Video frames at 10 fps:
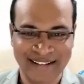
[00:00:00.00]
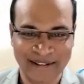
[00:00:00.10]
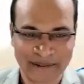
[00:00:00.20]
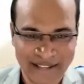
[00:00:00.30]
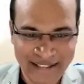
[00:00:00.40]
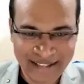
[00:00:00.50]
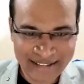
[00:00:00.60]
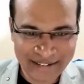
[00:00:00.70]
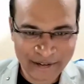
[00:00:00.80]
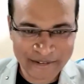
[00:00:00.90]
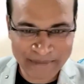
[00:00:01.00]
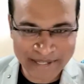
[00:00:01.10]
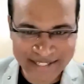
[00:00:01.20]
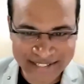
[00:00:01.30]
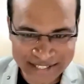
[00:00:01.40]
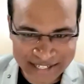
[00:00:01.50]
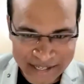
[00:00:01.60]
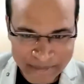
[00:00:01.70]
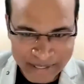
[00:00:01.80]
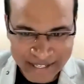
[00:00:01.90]
Okay, a lot of messages are
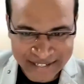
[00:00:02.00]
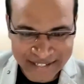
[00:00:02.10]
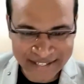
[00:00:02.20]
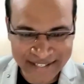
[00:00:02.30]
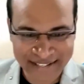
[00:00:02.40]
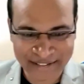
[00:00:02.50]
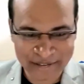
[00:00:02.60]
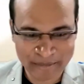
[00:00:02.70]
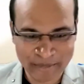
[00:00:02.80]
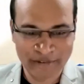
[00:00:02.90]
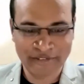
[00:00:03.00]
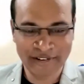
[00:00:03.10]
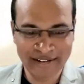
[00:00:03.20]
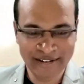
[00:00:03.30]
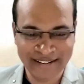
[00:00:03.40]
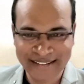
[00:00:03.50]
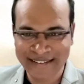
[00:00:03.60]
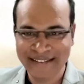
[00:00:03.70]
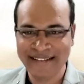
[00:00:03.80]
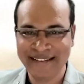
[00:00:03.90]
coming in. Beautiful.
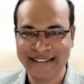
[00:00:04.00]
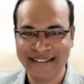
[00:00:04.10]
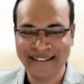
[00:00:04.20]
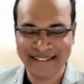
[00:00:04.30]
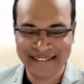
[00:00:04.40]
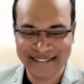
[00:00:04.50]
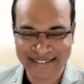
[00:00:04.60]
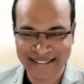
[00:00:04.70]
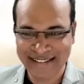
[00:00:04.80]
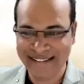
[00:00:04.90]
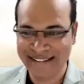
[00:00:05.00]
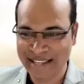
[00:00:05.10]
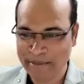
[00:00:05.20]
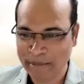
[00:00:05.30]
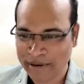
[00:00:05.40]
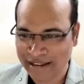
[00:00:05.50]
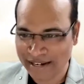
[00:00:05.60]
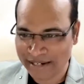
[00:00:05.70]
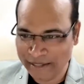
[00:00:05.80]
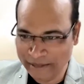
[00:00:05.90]
Okay, keep pouring
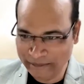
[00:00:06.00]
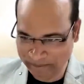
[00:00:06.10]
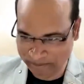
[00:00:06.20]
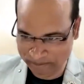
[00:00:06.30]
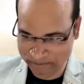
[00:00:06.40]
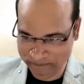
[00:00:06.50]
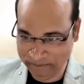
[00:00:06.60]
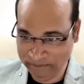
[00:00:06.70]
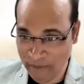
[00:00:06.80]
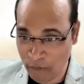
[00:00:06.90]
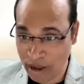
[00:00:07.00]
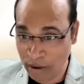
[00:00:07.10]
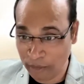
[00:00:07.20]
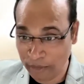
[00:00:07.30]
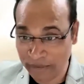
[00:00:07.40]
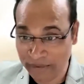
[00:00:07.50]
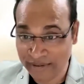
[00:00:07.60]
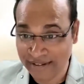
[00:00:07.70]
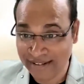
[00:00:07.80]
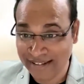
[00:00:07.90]
it. Wow.
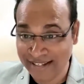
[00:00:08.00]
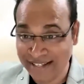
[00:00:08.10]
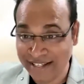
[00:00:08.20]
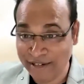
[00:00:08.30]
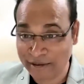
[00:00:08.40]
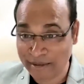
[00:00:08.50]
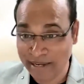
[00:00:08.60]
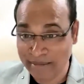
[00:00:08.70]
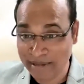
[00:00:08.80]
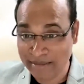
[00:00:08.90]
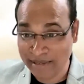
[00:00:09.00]
Okay, many.